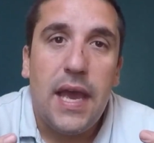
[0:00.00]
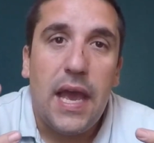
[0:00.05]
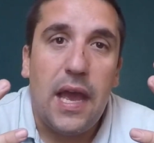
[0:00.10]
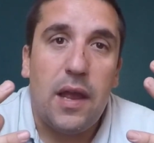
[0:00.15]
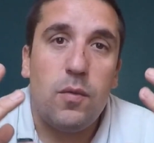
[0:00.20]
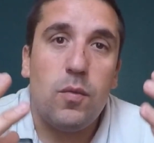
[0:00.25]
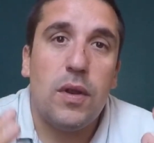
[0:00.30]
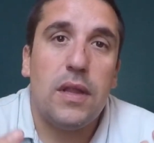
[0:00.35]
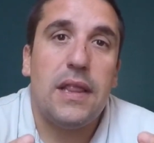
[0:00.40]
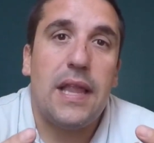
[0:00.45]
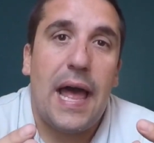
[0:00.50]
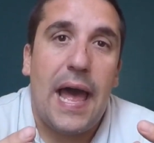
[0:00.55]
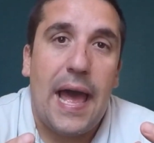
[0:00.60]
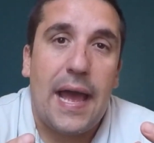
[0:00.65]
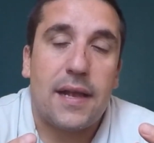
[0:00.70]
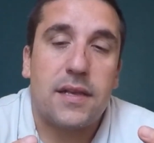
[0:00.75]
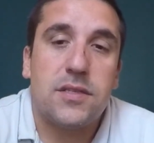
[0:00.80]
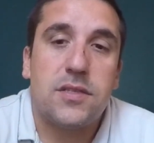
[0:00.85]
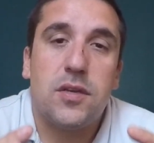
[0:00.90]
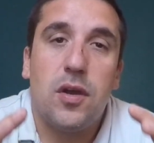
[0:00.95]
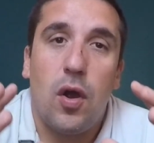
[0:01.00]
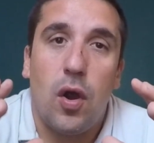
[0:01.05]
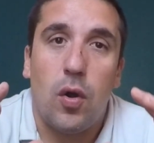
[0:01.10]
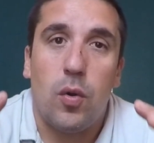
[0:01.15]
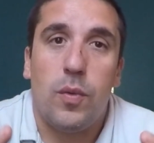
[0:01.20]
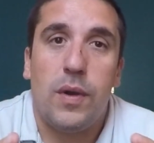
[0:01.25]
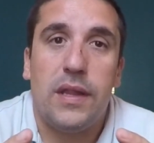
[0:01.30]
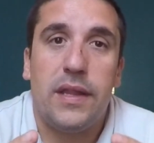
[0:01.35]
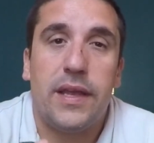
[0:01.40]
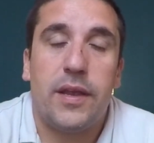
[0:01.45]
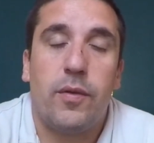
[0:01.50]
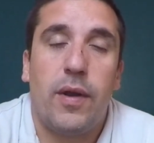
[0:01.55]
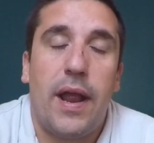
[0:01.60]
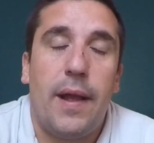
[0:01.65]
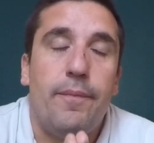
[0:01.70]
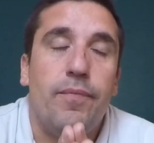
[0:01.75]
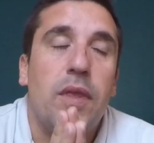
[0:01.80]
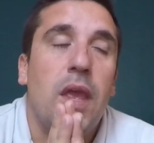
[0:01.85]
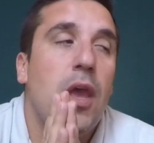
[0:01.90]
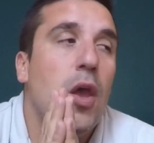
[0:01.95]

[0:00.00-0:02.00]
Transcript: and relax are really great.